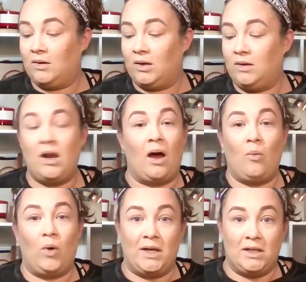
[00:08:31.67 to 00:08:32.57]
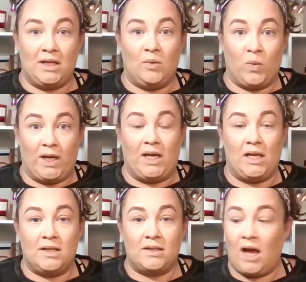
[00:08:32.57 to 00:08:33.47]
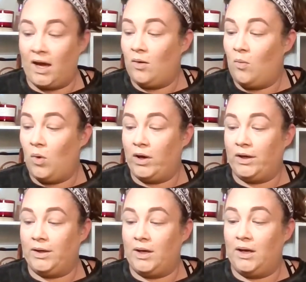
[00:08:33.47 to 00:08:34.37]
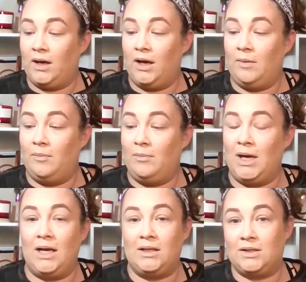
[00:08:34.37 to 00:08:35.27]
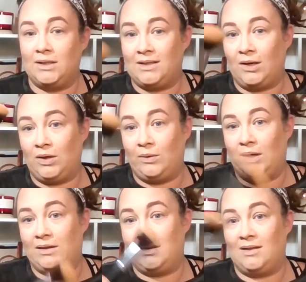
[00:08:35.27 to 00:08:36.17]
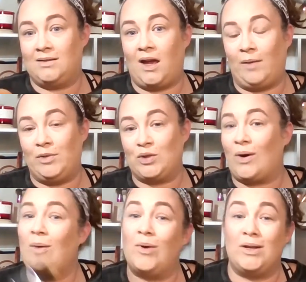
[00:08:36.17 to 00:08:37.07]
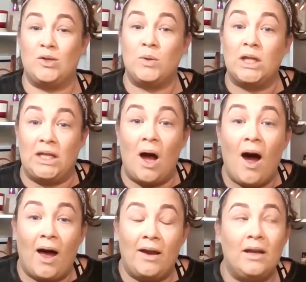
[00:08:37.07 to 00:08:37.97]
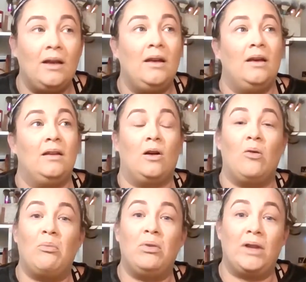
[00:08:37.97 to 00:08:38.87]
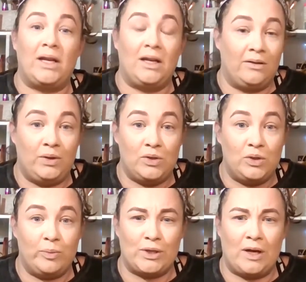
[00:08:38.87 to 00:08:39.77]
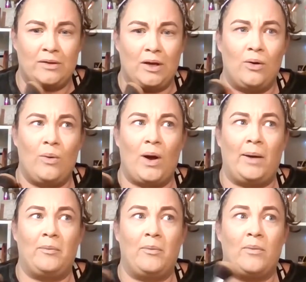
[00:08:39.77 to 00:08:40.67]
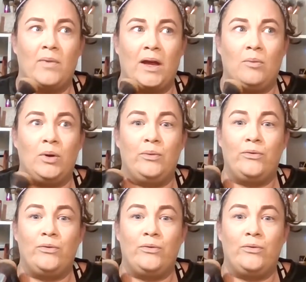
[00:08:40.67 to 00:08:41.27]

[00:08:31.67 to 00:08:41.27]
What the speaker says: not what it is. I don't want me to tell you that this item is great when it's really not. There are plenty of YouTubers out there who I would